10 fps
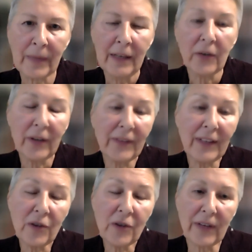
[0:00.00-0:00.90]
So it's
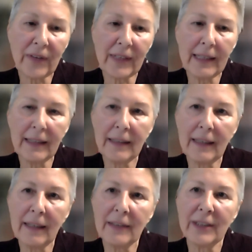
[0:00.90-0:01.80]
interesting. And
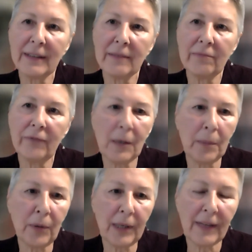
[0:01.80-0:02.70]
just a final
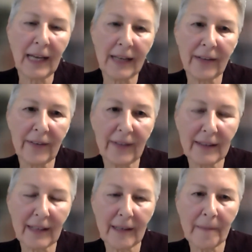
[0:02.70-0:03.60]
point on that is that
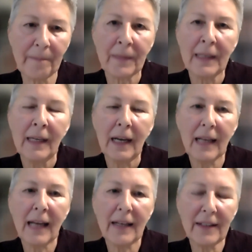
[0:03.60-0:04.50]
a
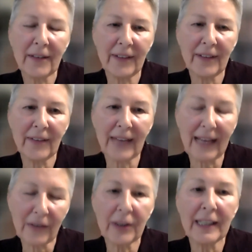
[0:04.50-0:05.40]
lot of this is
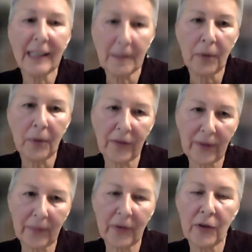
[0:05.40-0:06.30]
actually import
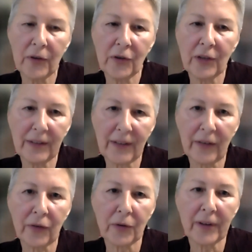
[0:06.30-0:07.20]
substitution
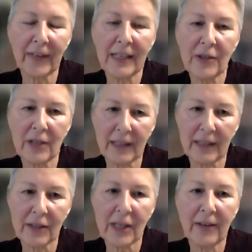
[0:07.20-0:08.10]
industrialization that
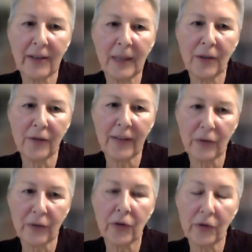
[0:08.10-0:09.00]
the Chinese
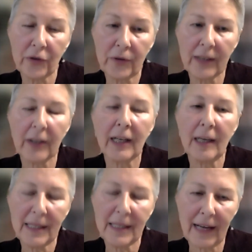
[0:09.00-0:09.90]
manufacturers are doing. They're
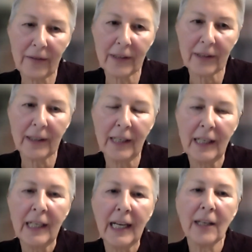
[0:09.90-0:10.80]
coming to Africa
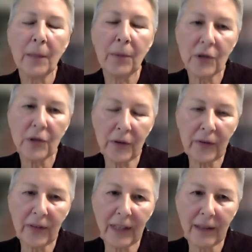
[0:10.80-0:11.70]
and they're
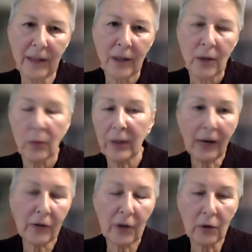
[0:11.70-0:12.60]
producing
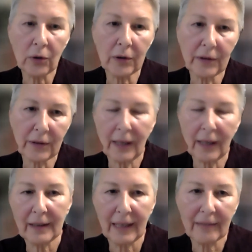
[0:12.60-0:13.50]
without the old
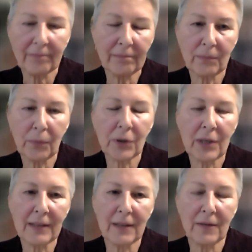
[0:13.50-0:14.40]
like
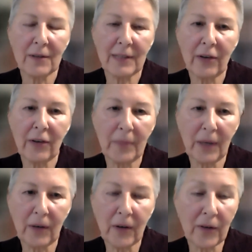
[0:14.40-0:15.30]
protective tariff
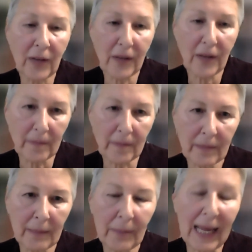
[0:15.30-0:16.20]
barriers and all
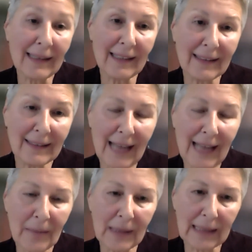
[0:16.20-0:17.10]
the bad things that
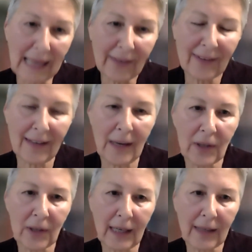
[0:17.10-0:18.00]
happened last time
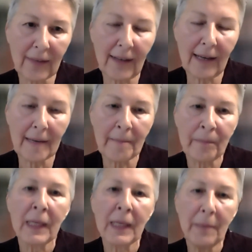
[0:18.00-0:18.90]
with ISI.
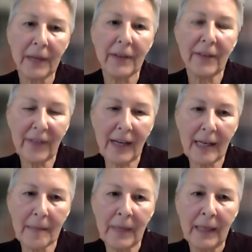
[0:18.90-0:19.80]
But this
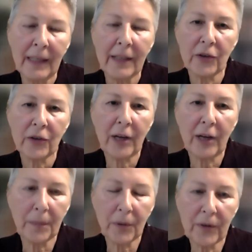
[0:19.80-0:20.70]
time they're trying
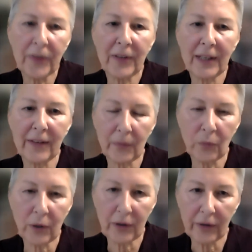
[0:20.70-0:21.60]
to produce things
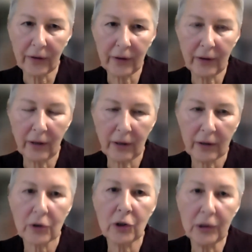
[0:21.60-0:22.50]
where there's a
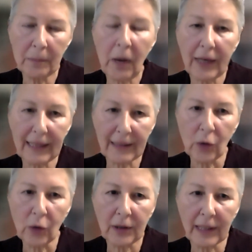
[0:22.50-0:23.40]
good market
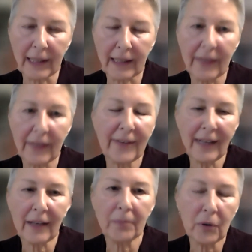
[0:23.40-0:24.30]
locally
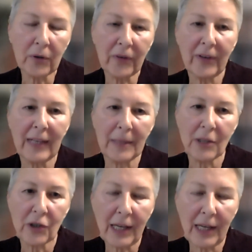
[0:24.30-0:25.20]
instead of producing them in
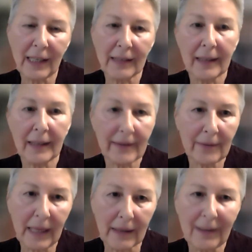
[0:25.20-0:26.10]
China, like
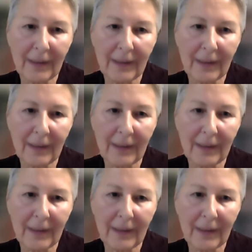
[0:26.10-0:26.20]
cement,